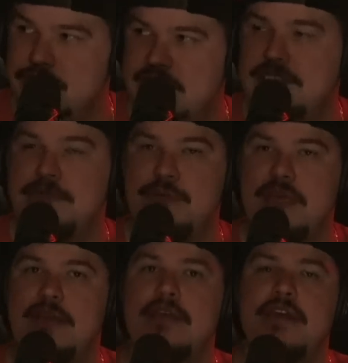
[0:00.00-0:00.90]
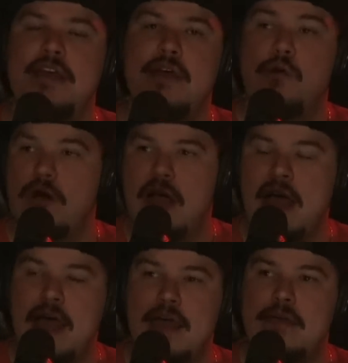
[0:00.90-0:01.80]
legit to me, or
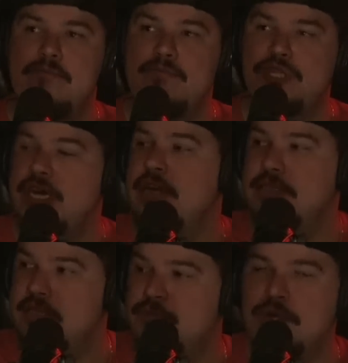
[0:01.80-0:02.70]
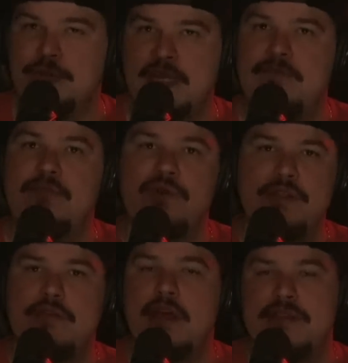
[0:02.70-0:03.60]
I share a similar belief, and
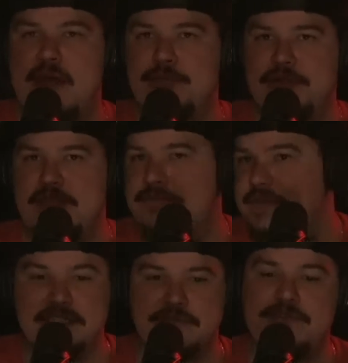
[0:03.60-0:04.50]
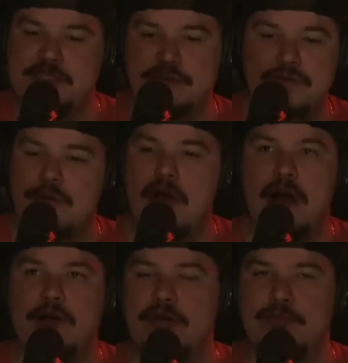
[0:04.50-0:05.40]
whether or not that belief has physical
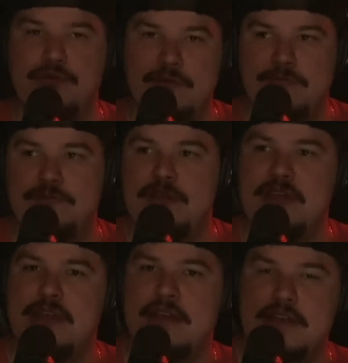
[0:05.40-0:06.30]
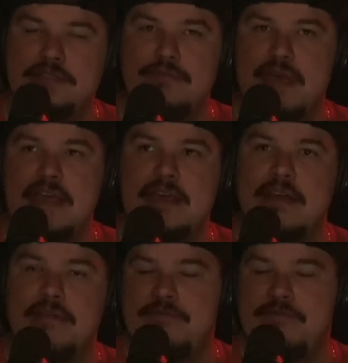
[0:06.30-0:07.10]
concrete proof to make it